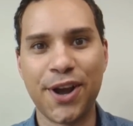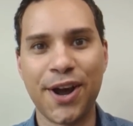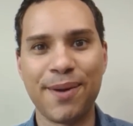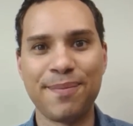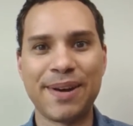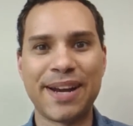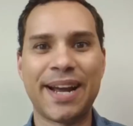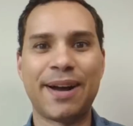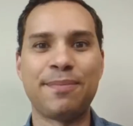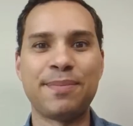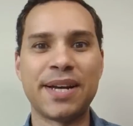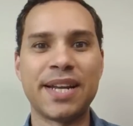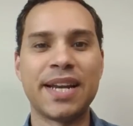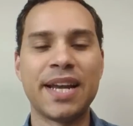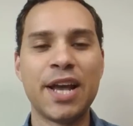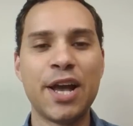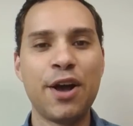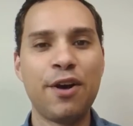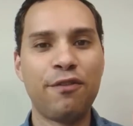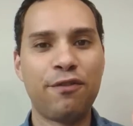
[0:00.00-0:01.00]
gone by now,
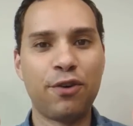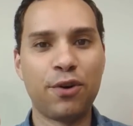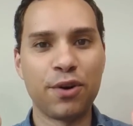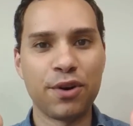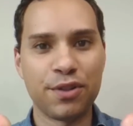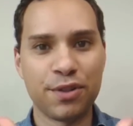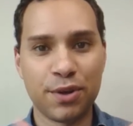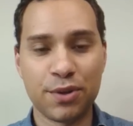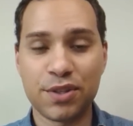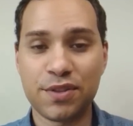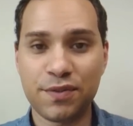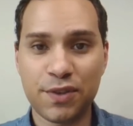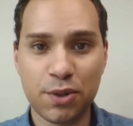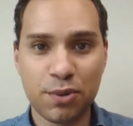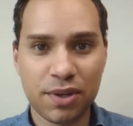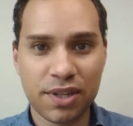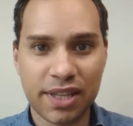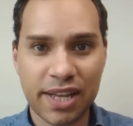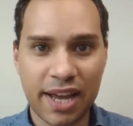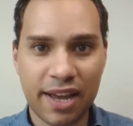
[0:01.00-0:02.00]
but for those of
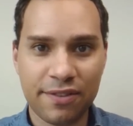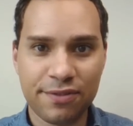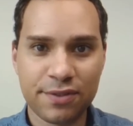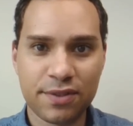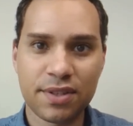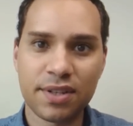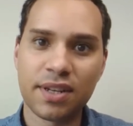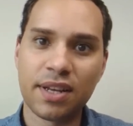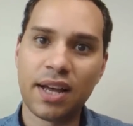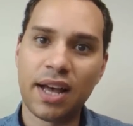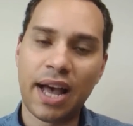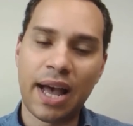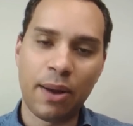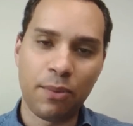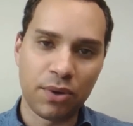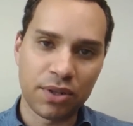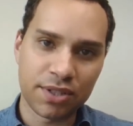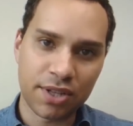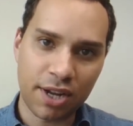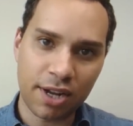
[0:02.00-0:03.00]
you who are left,
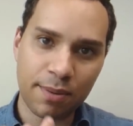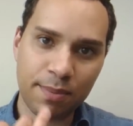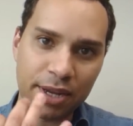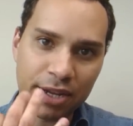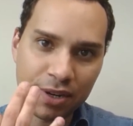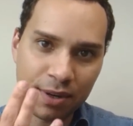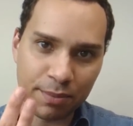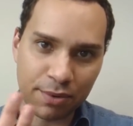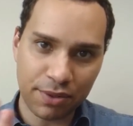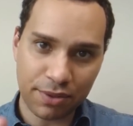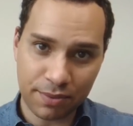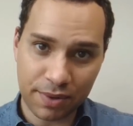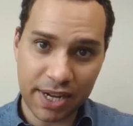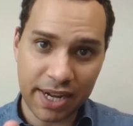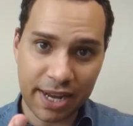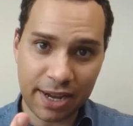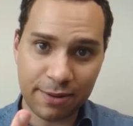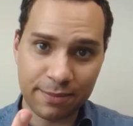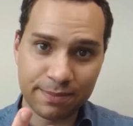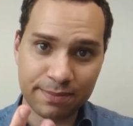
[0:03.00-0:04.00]
I will talk about number
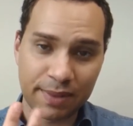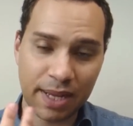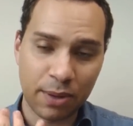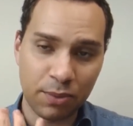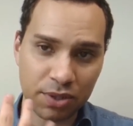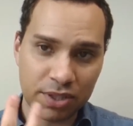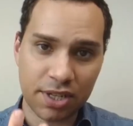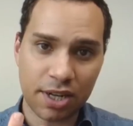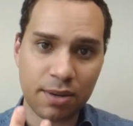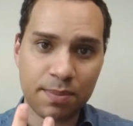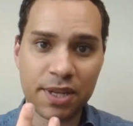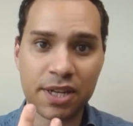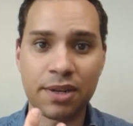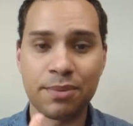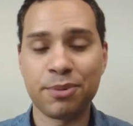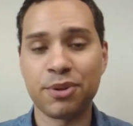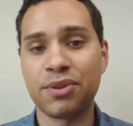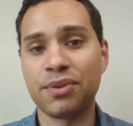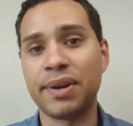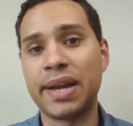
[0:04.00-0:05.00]
three now. I will talk about
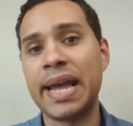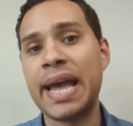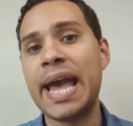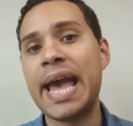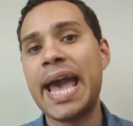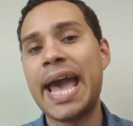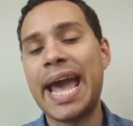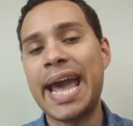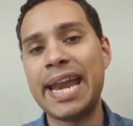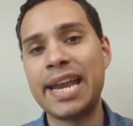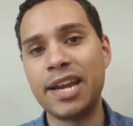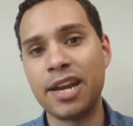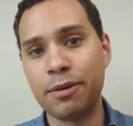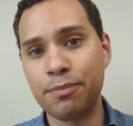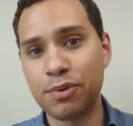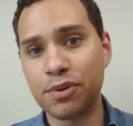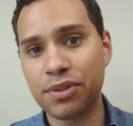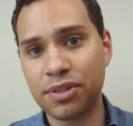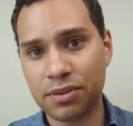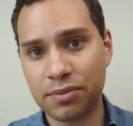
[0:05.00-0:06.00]
number three. And
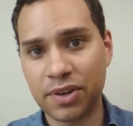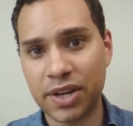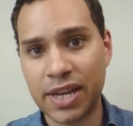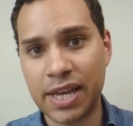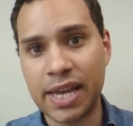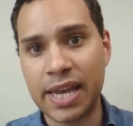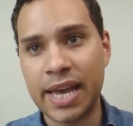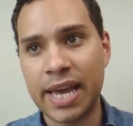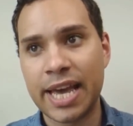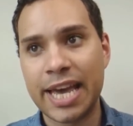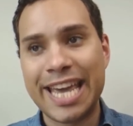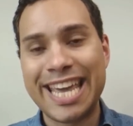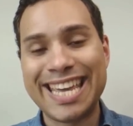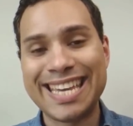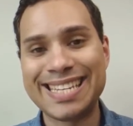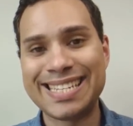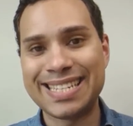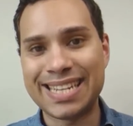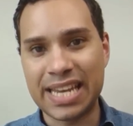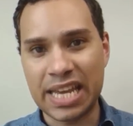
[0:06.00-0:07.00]
number three
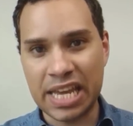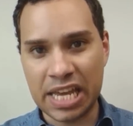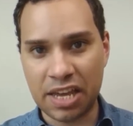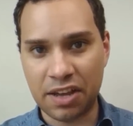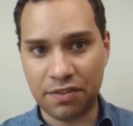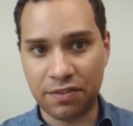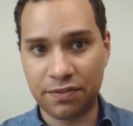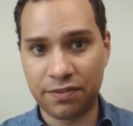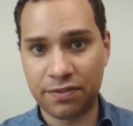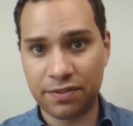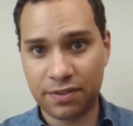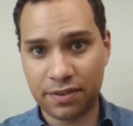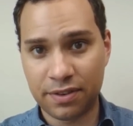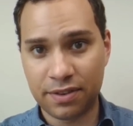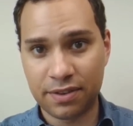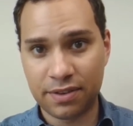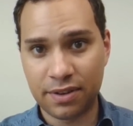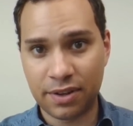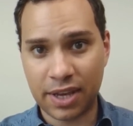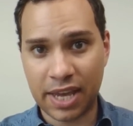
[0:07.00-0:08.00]
is if.
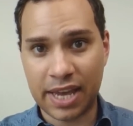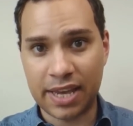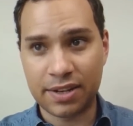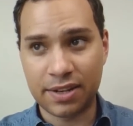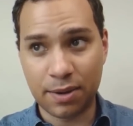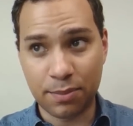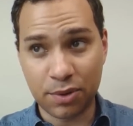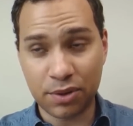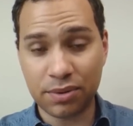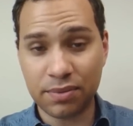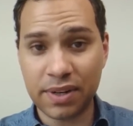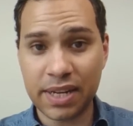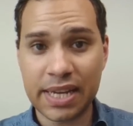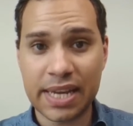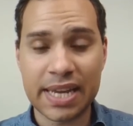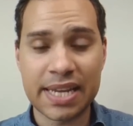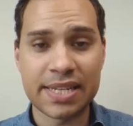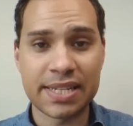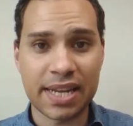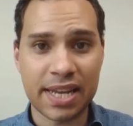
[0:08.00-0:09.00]
Okay, number three
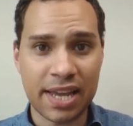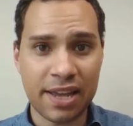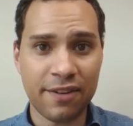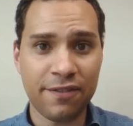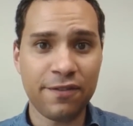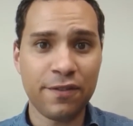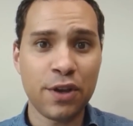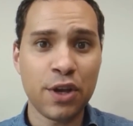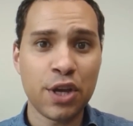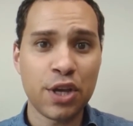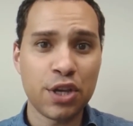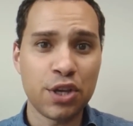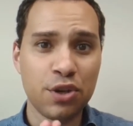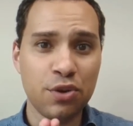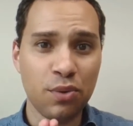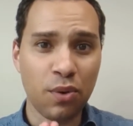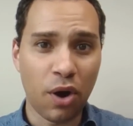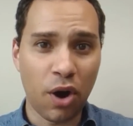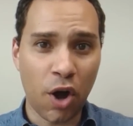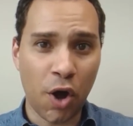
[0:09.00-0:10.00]
is if
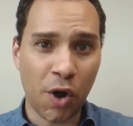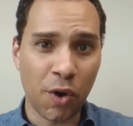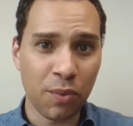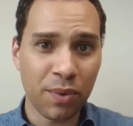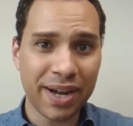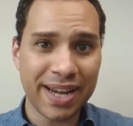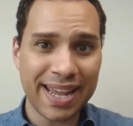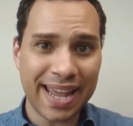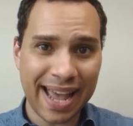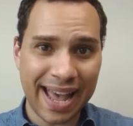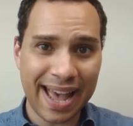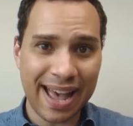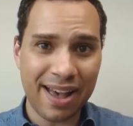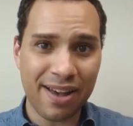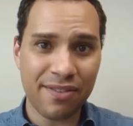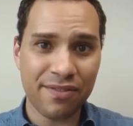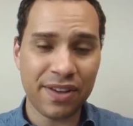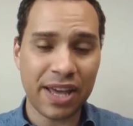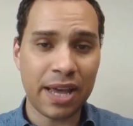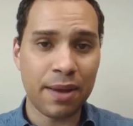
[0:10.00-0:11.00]
you already
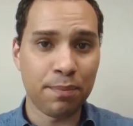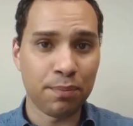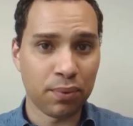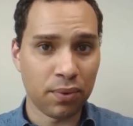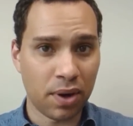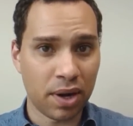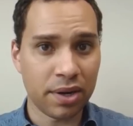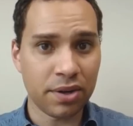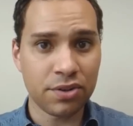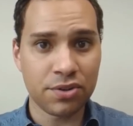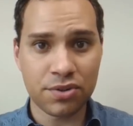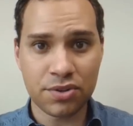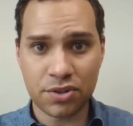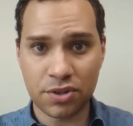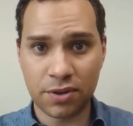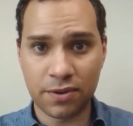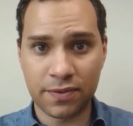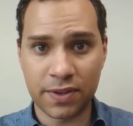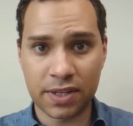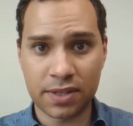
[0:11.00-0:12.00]
have a product or
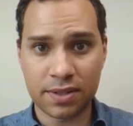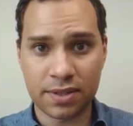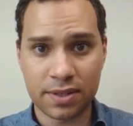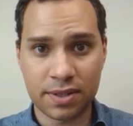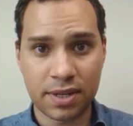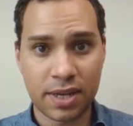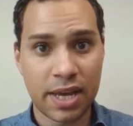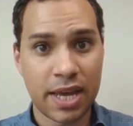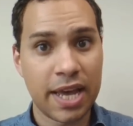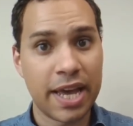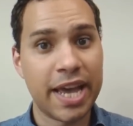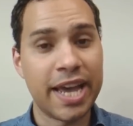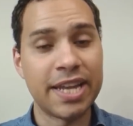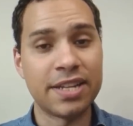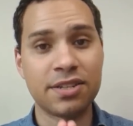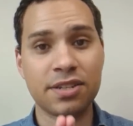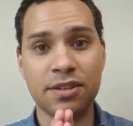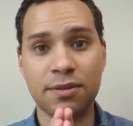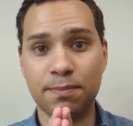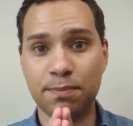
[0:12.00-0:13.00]
service
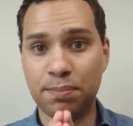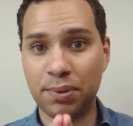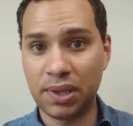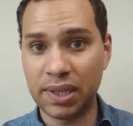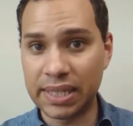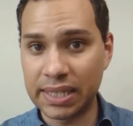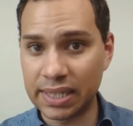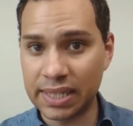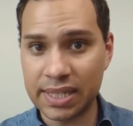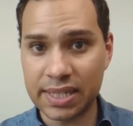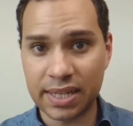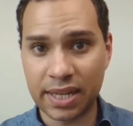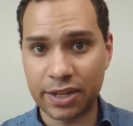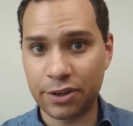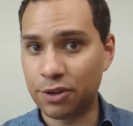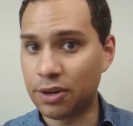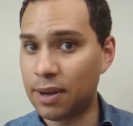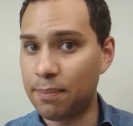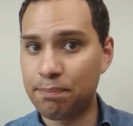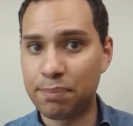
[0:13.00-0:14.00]
it's completely done.
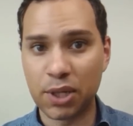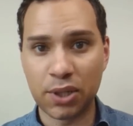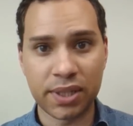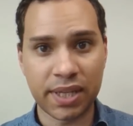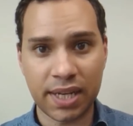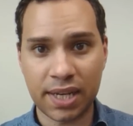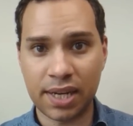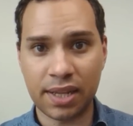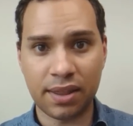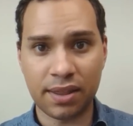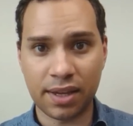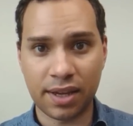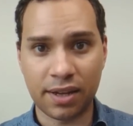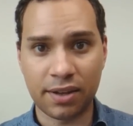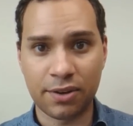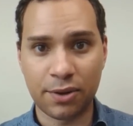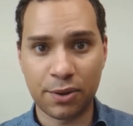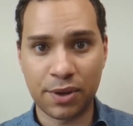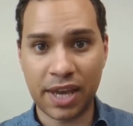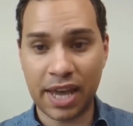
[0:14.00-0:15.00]
You're not building anything,
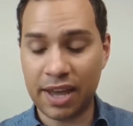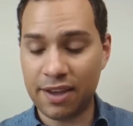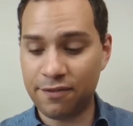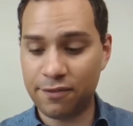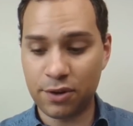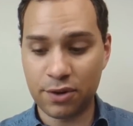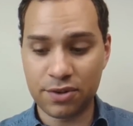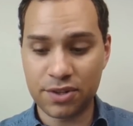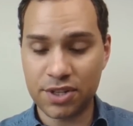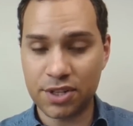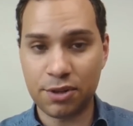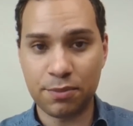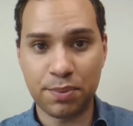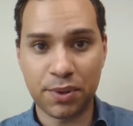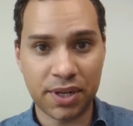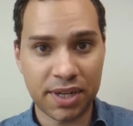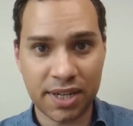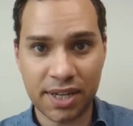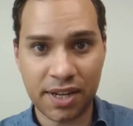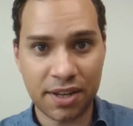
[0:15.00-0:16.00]
okay? If you're still
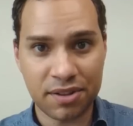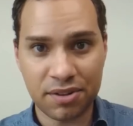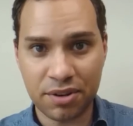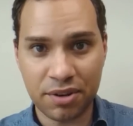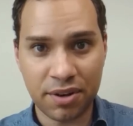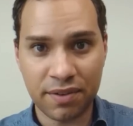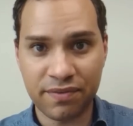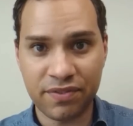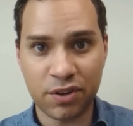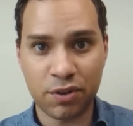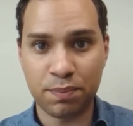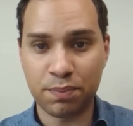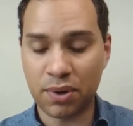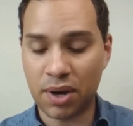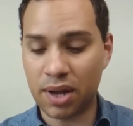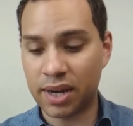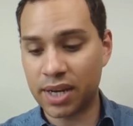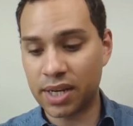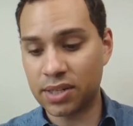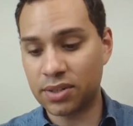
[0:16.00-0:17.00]
putting together your info
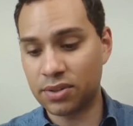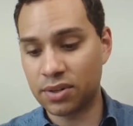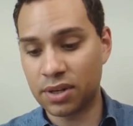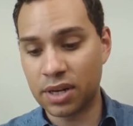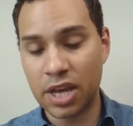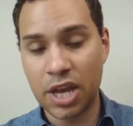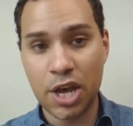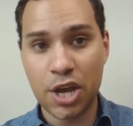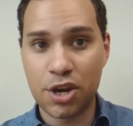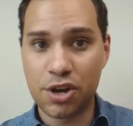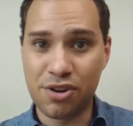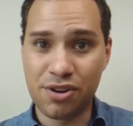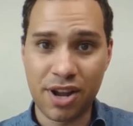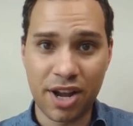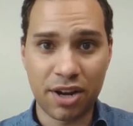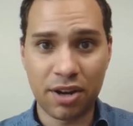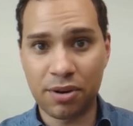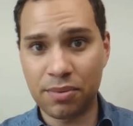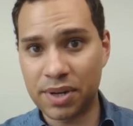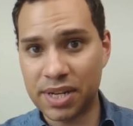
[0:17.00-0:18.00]
product or you're
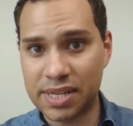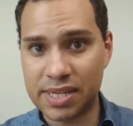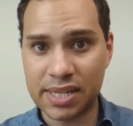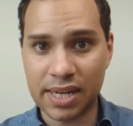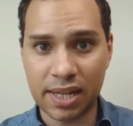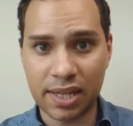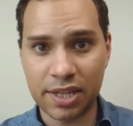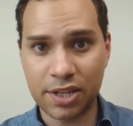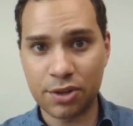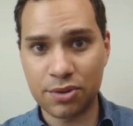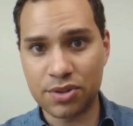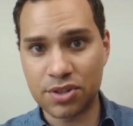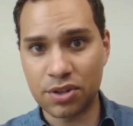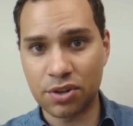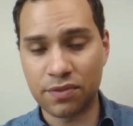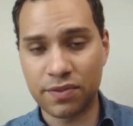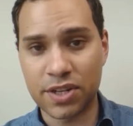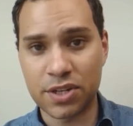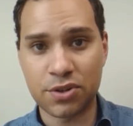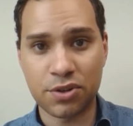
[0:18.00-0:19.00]
not already selling your
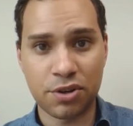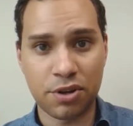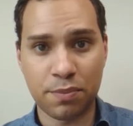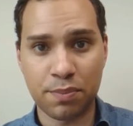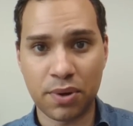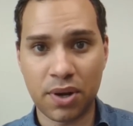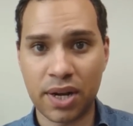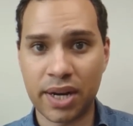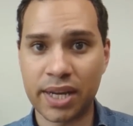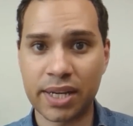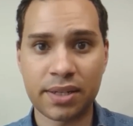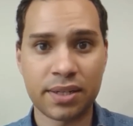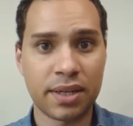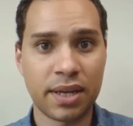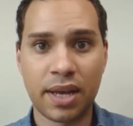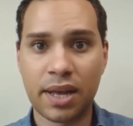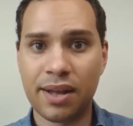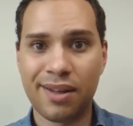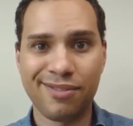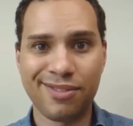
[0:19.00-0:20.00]
service or your product,
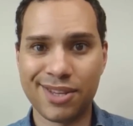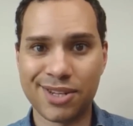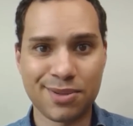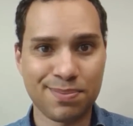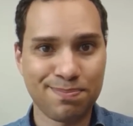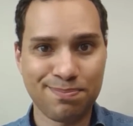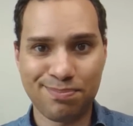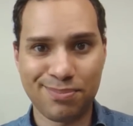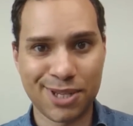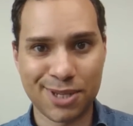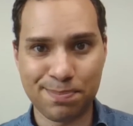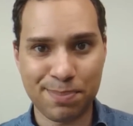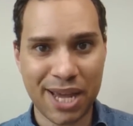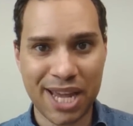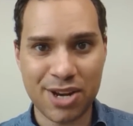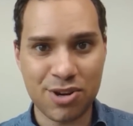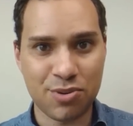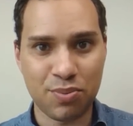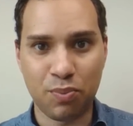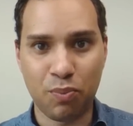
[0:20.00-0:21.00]
this this
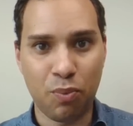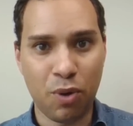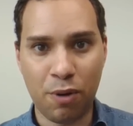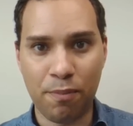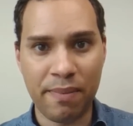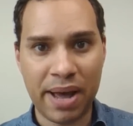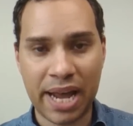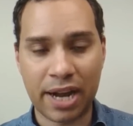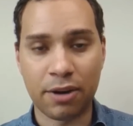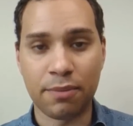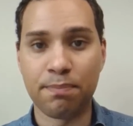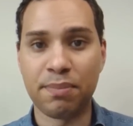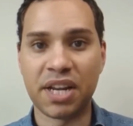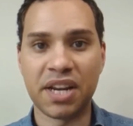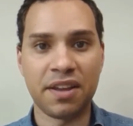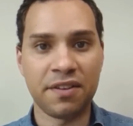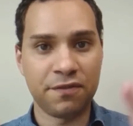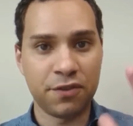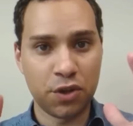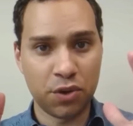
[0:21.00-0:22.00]
page won't matter.
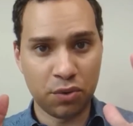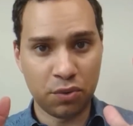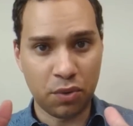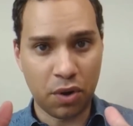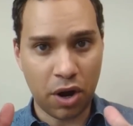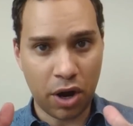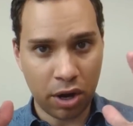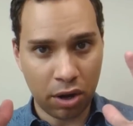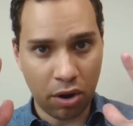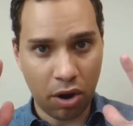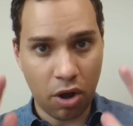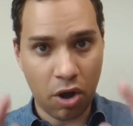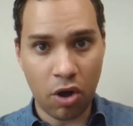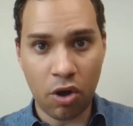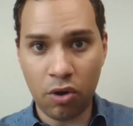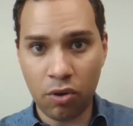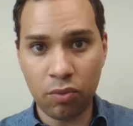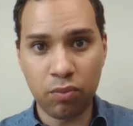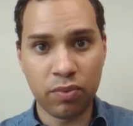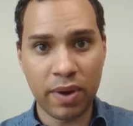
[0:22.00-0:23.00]
But if you are
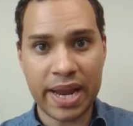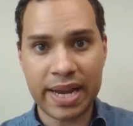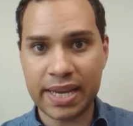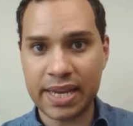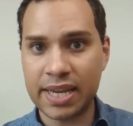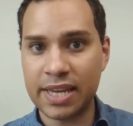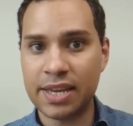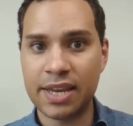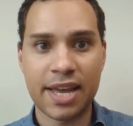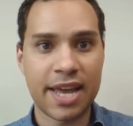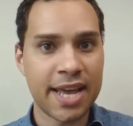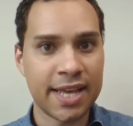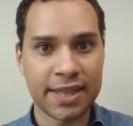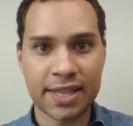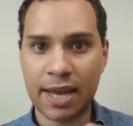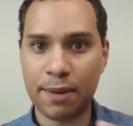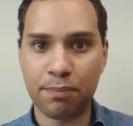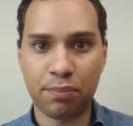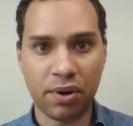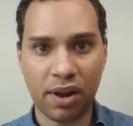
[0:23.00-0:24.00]
already
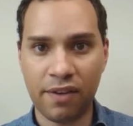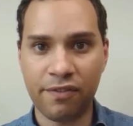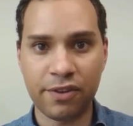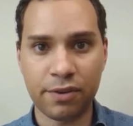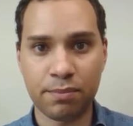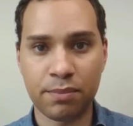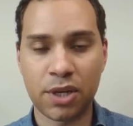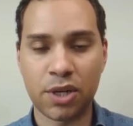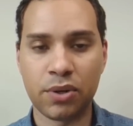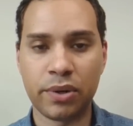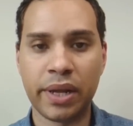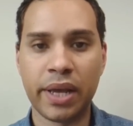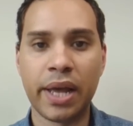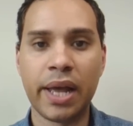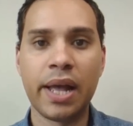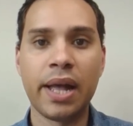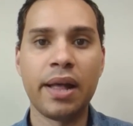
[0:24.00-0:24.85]
in that profit mode,